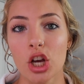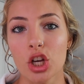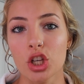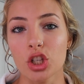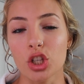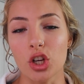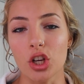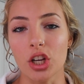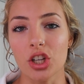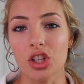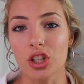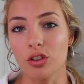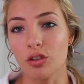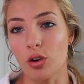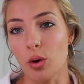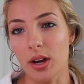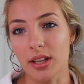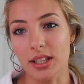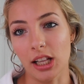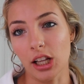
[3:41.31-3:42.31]
so you can just
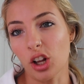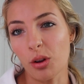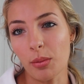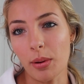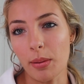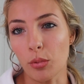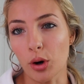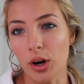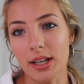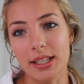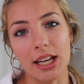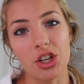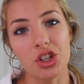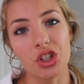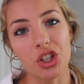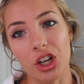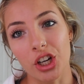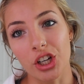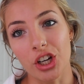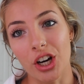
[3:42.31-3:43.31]
focus a little bit more
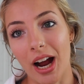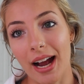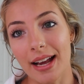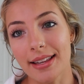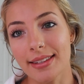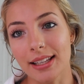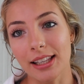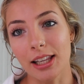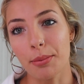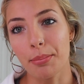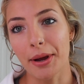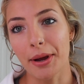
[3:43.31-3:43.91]
attention on your eyes and lip